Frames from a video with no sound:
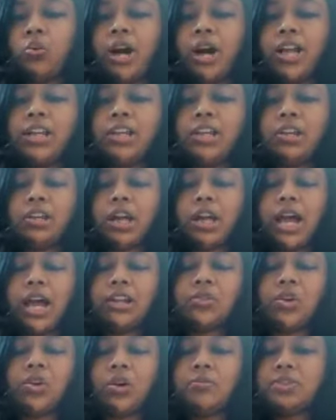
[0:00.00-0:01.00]
why
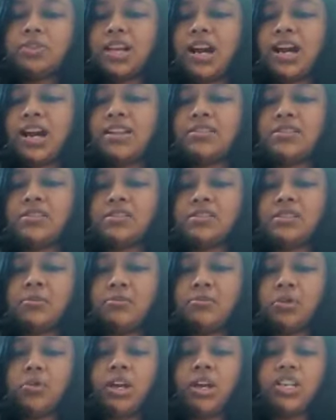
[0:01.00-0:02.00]
ADCOMS ask
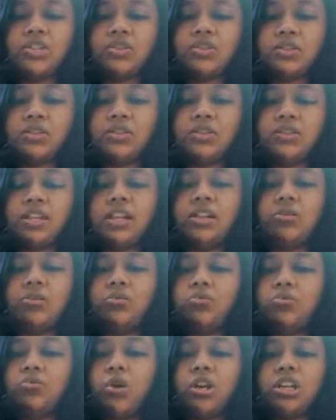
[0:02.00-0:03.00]
some questions
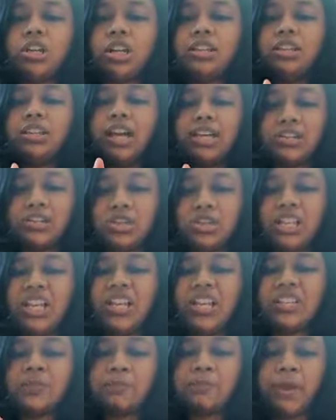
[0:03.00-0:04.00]
and what are they actually
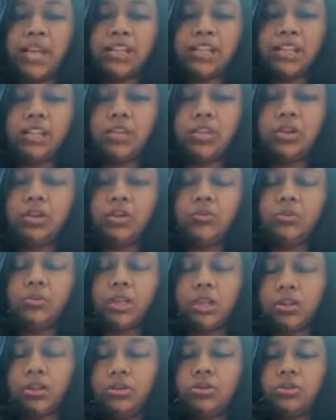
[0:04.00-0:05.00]
expecting you
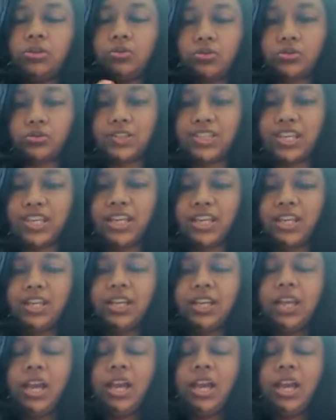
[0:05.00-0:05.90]
to say.